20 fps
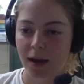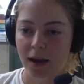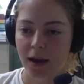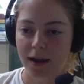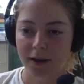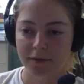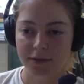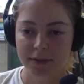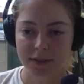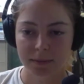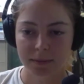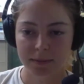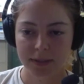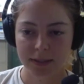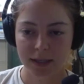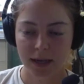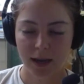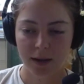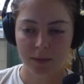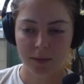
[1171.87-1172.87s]
I have some
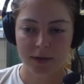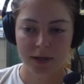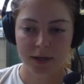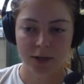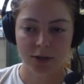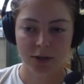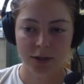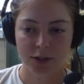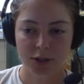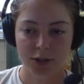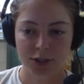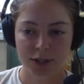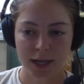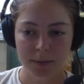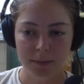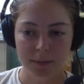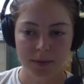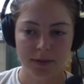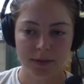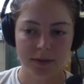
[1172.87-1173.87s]
scion in good
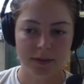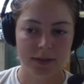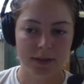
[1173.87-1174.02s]
shape.